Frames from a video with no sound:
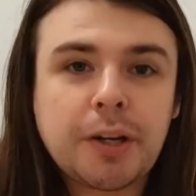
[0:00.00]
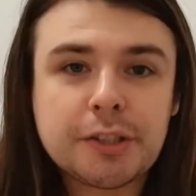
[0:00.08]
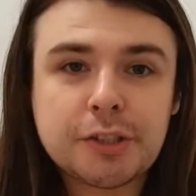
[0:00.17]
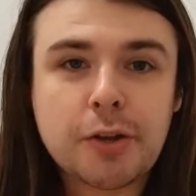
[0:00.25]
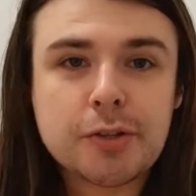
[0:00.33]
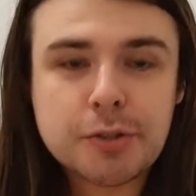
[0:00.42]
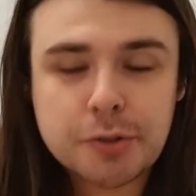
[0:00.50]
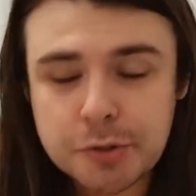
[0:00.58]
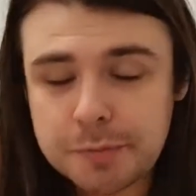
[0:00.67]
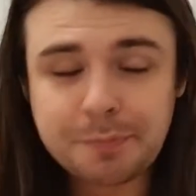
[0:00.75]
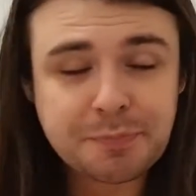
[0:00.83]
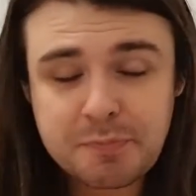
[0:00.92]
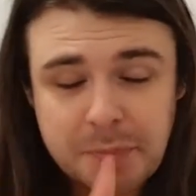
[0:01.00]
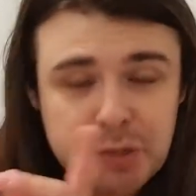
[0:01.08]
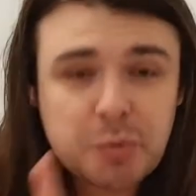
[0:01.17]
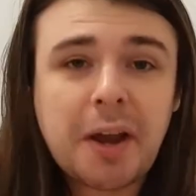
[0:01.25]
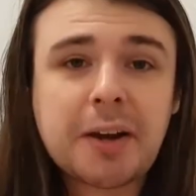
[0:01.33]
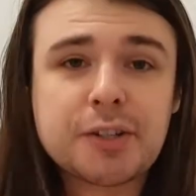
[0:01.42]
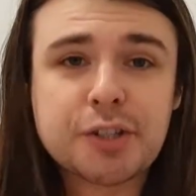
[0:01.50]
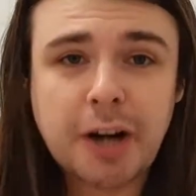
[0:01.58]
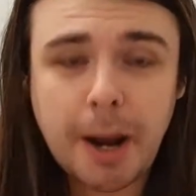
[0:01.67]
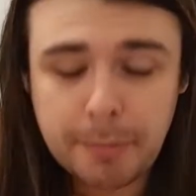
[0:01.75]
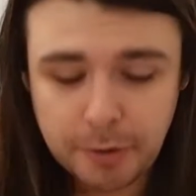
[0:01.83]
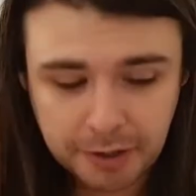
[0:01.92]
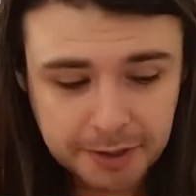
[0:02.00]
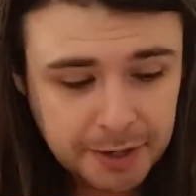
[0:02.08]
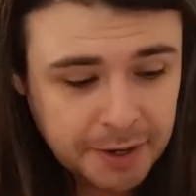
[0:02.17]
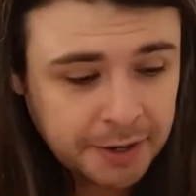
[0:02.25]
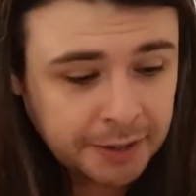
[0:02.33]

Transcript: on your tonsils. Best way I can describe it, really.